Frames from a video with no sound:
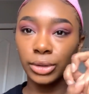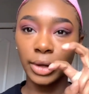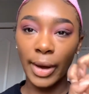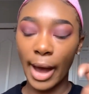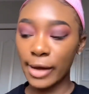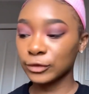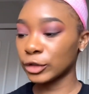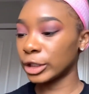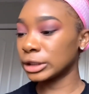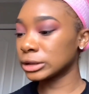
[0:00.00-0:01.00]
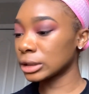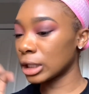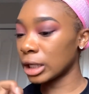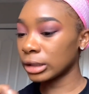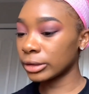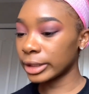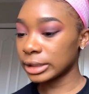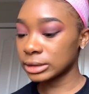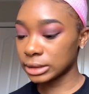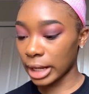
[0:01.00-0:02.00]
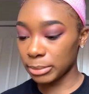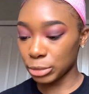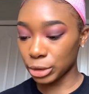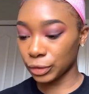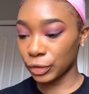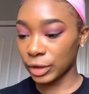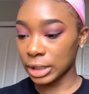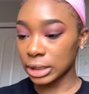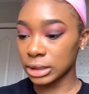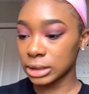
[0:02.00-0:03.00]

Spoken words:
half crease, cut crease type thing.